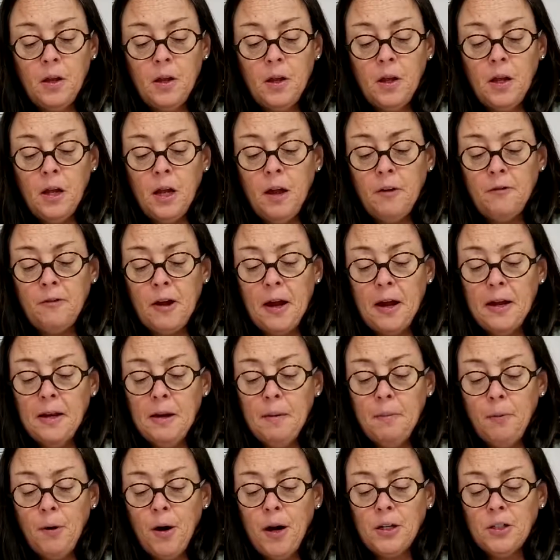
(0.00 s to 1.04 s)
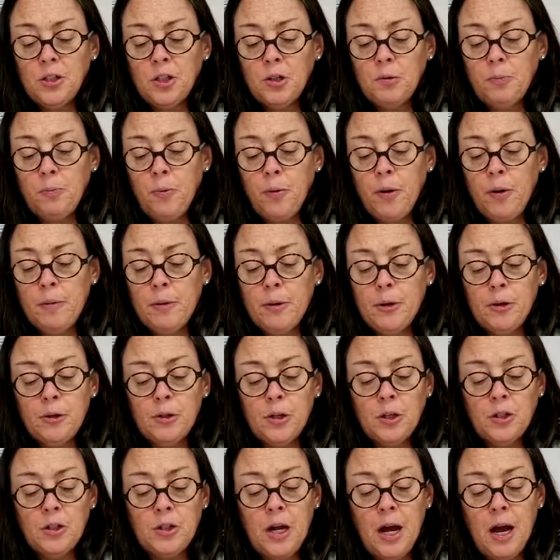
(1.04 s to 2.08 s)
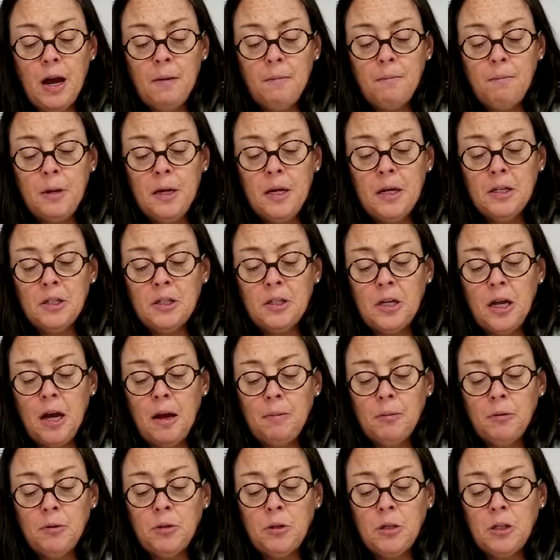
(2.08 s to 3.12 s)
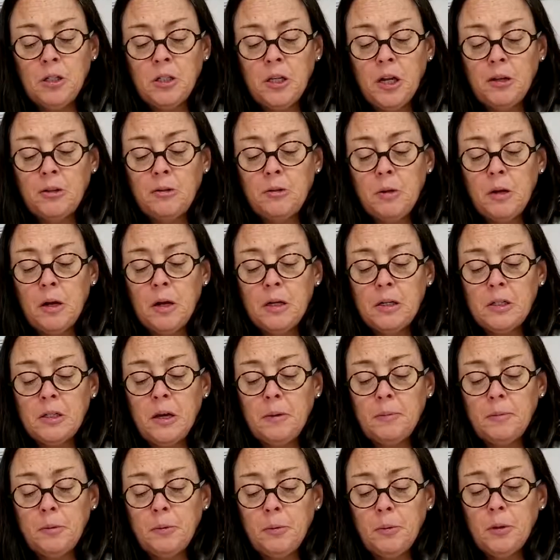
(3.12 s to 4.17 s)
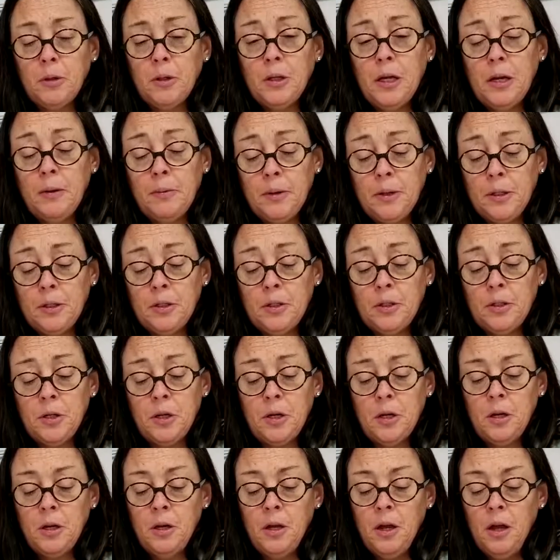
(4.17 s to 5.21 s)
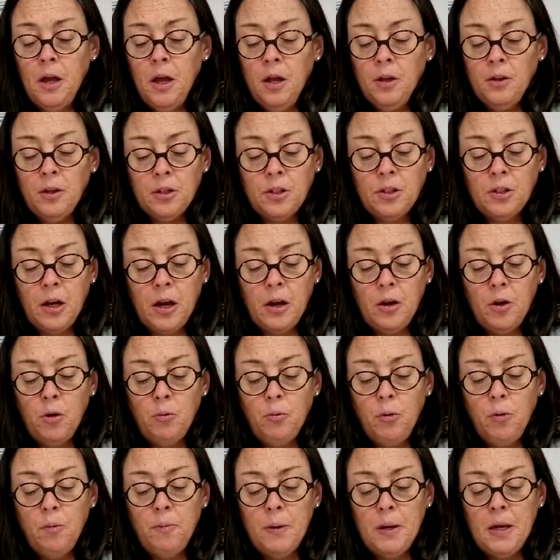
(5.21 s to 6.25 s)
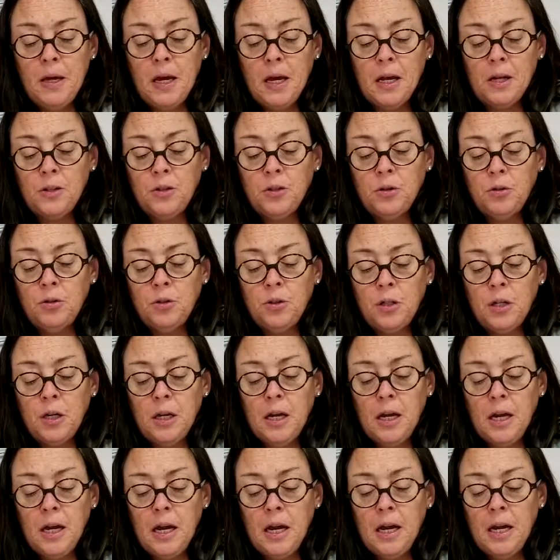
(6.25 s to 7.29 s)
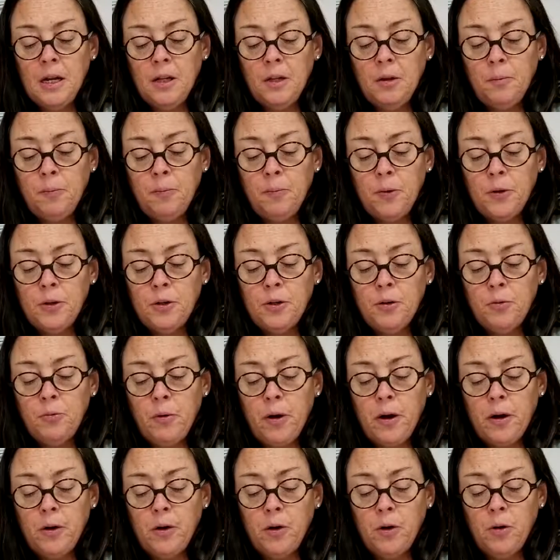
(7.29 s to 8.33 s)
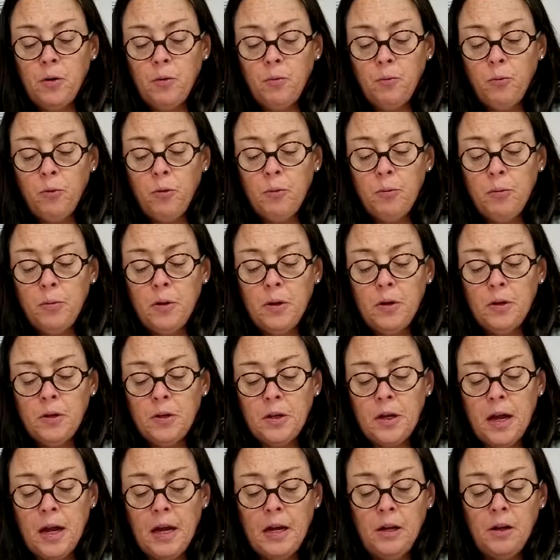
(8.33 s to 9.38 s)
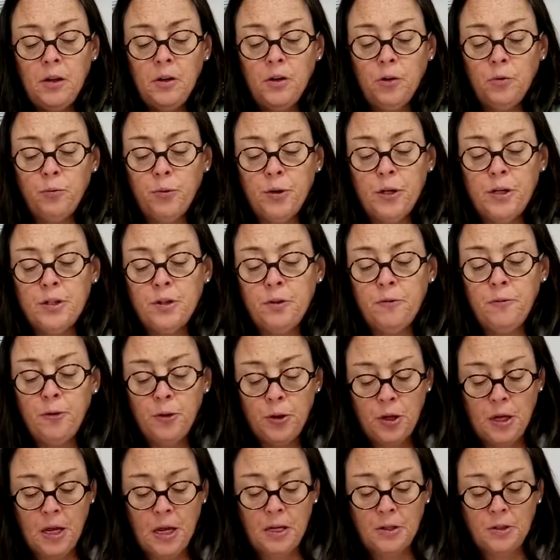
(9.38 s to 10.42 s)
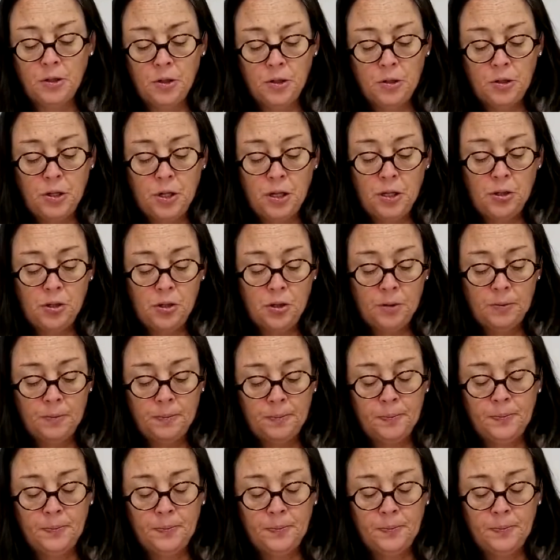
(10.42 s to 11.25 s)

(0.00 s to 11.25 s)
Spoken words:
If any process parameter does not meet established acceptable limits, the cycle will be canceled and the printed record will indicate the reason for the cancellation.